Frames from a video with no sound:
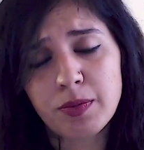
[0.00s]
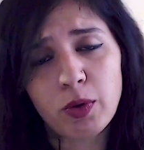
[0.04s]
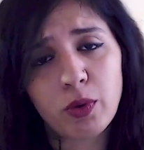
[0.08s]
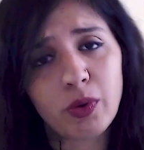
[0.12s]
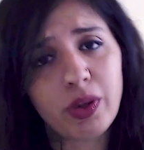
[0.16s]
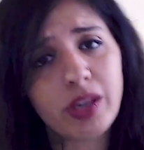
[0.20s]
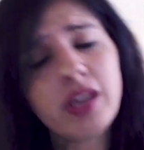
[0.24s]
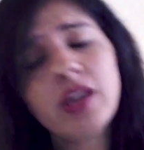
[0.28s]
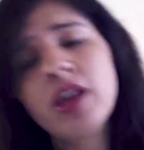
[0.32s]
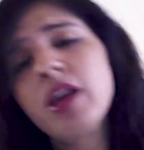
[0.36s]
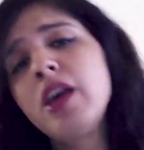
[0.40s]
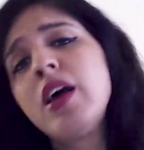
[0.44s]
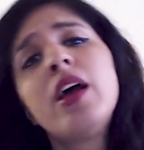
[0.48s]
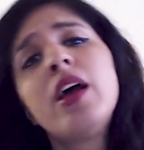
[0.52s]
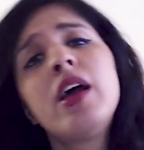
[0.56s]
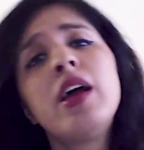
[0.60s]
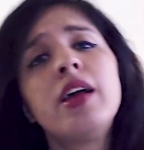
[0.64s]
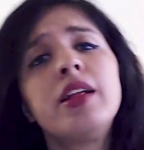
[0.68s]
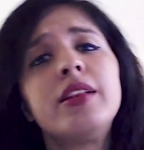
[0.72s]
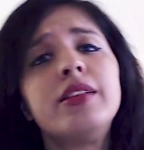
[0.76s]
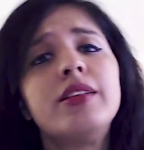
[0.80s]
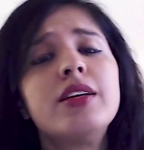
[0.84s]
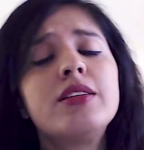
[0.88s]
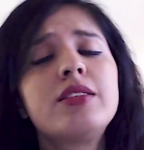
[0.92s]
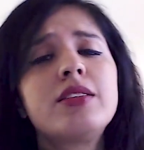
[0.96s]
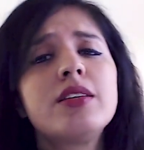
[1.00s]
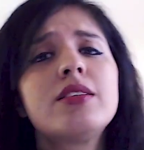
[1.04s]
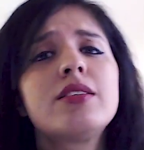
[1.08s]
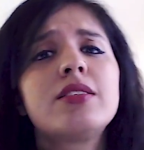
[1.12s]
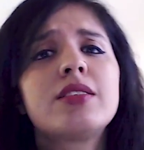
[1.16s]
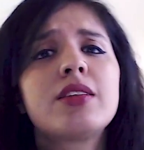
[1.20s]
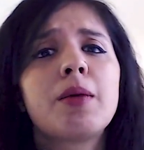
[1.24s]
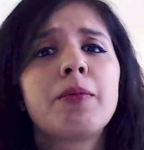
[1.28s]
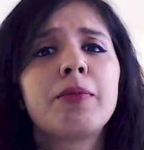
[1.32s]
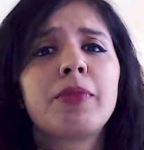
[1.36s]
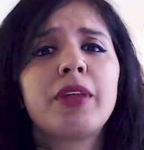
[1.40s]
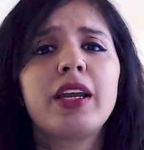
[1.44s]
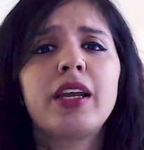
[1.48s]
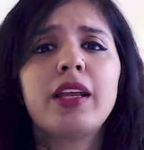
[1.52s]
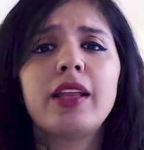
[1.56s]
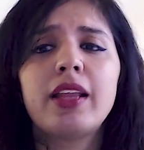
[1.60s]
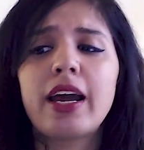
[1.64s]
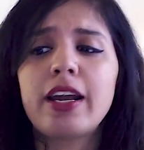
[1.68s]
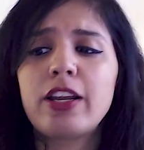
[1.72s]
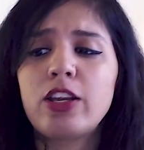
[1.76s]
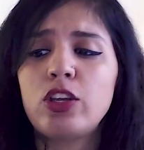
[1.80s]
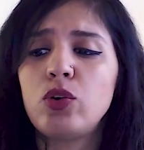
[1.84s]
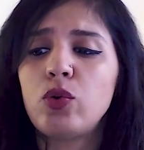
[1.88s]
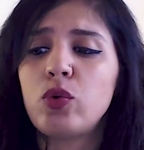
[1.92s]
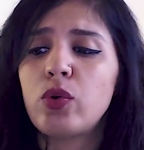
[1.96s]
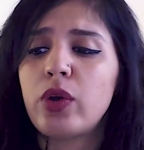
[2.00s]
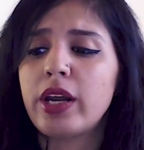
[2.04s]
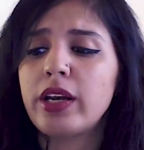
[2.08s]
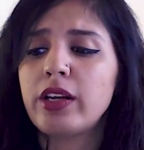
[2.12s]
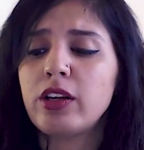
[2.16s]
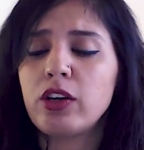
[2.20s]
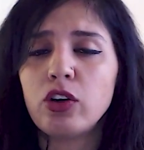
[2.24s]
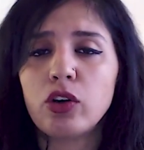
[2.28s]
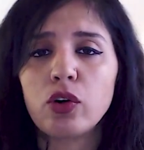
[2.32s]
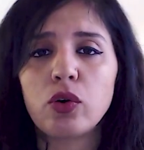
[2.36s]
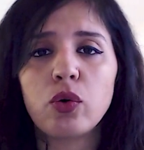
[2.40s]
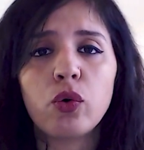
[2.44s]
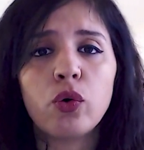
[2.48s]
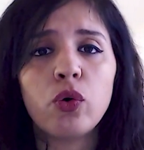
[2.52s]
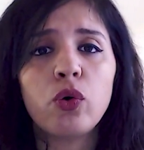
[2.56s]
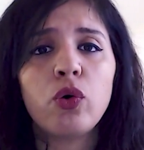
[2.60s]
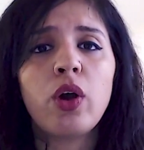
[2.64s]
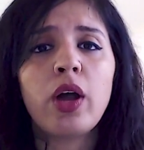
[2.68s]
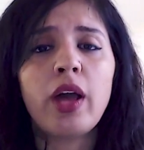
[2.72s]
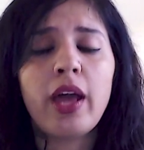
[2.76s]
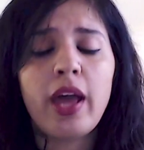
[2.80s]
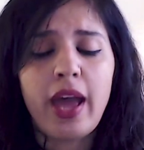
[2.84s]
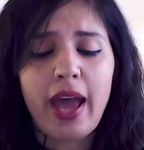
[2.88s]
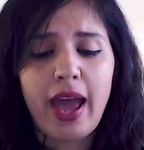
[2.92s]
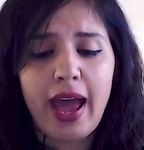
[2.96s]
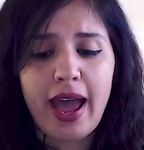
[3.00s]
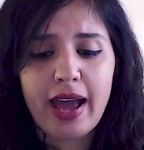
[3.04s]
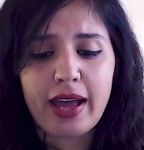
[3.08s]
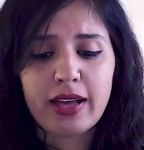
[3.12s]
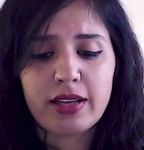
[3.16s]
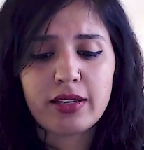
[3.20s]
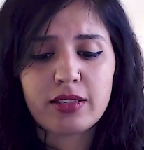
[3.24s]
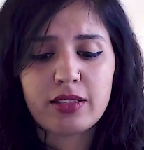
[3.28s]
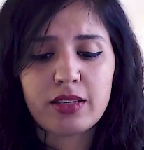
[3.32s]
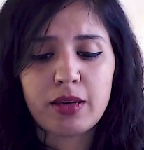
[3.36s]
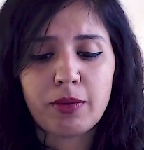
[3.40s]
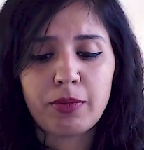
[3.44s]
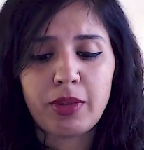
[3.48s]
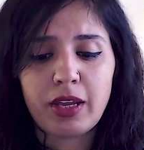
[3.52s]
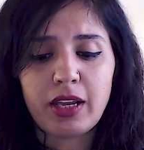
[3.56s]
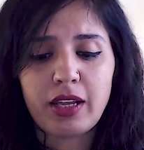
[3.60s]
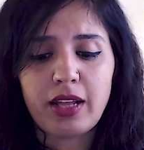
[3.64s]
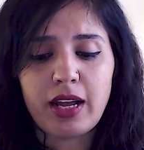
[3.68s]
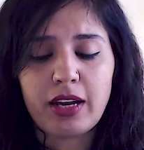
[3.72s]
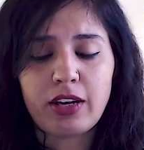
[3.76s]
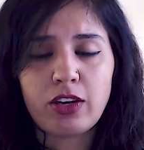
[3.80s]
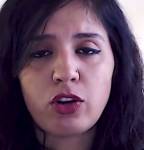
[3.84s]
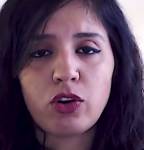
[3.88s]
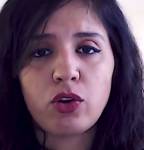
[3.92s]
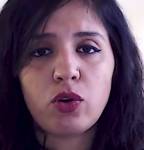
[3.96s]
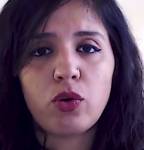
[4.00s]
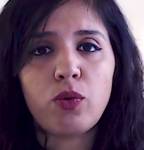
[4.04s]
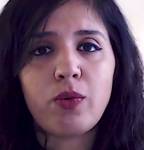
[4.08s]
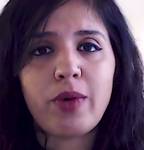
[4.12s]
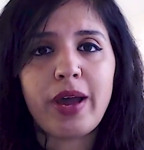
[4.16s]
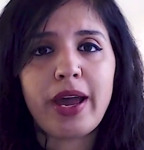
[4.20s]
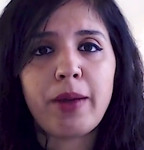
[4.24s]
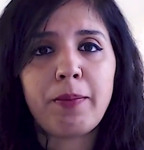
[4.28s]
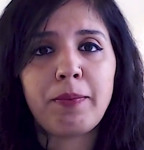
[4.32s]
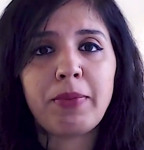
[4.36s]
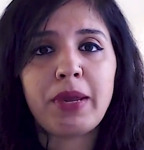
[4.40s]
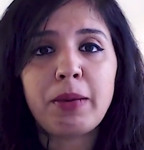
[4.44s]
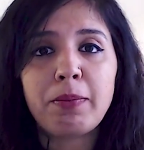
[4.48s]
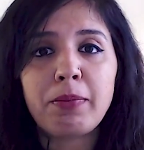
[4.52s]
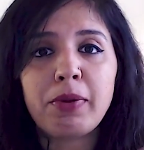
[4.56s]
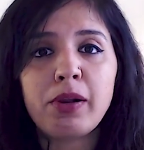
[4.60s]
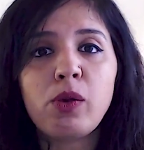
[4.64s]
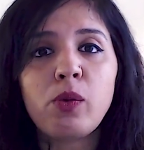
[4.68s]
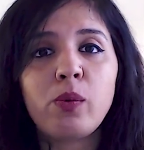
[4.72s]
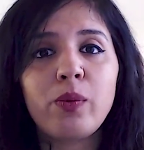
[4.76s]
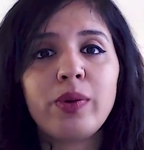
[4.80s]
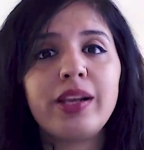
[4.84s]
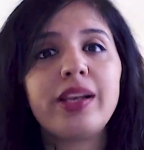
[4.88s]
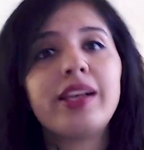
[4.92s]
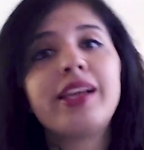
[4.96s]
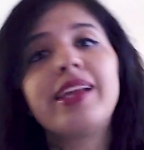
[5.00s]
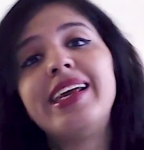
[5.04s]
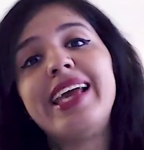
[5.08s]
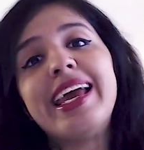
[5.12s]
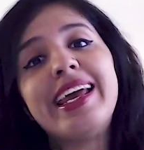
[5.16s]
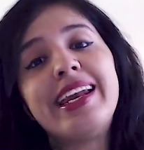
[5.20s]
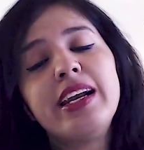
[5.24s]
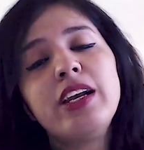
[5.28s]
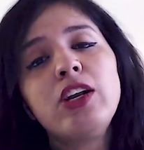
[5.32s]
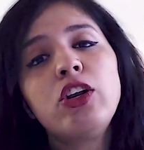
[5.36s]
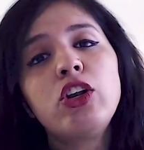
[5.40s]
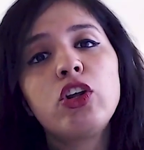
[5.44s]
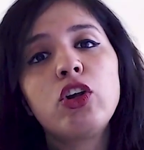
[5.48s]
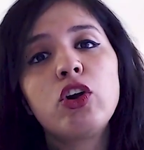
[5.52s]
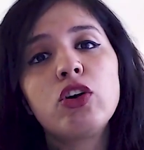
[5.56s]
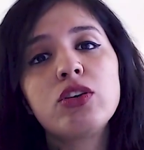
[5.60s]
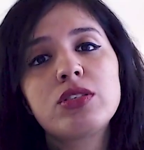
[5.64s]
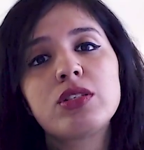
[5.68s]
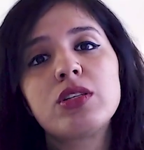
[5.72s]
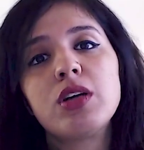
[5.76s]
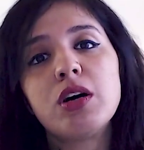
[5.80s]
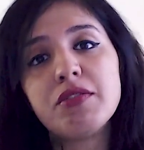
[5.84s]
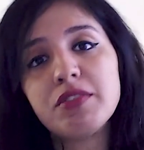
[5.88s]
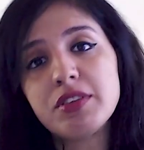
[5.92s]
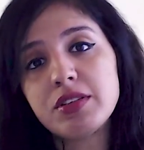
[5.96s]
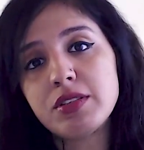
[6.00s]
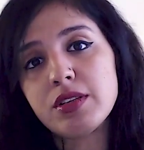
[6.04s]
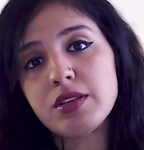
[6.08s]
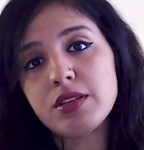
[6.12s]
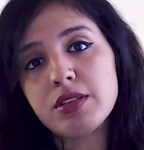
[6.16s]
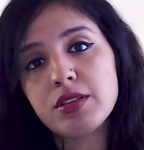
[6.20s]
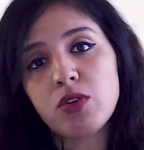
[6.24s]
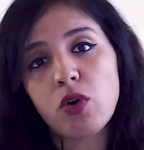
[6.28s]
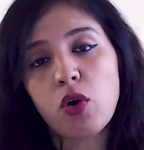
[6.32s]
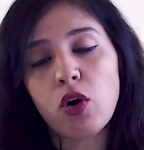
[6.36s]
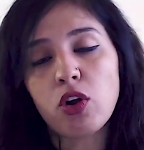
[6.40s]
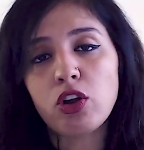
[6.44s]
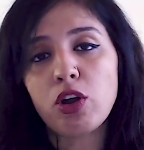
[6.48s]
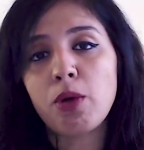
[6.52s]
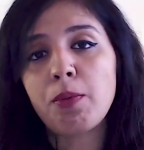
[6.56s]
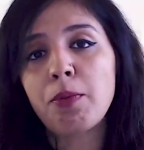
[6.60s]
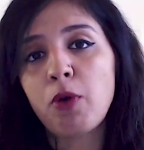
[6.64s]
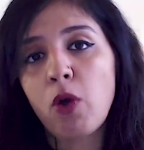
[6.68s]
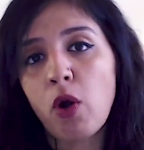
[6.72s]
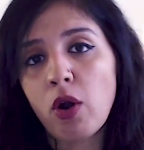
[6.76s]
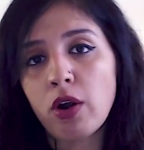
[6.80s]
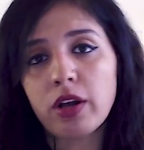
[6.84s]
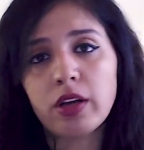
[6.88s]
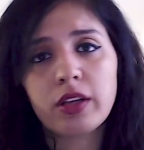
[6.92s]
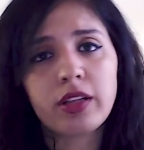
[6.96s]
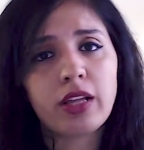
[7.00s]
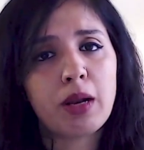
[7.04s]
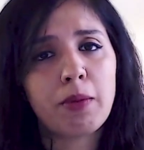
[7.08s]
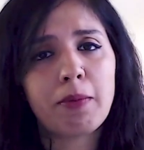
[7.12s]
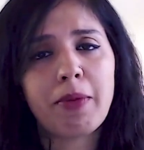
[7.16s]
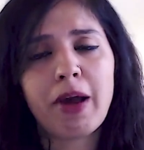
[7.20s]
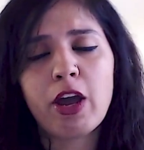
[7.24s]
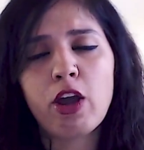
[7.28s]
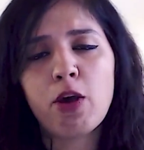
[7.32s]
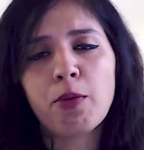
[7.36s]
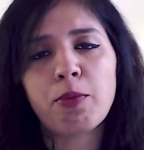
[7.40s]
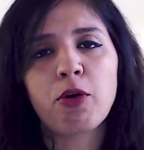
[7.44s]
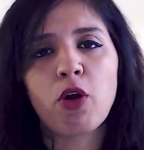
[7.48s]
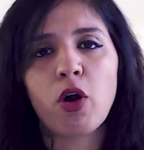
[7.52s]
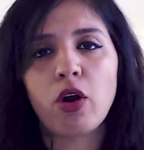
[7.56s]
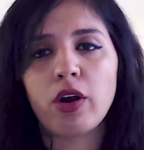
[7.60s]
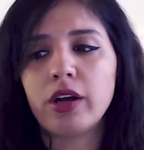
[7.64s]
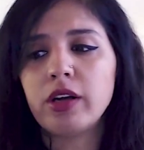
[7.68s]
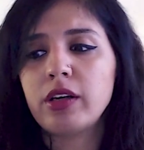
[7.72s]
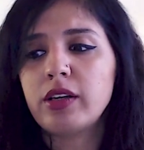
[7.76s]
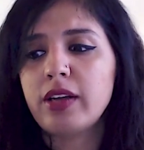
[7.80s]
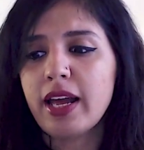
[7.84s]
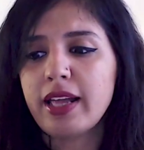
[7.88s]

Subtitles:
Okay, this is something that you can grow as something that where people will get into your services or your product, they'll buy your product,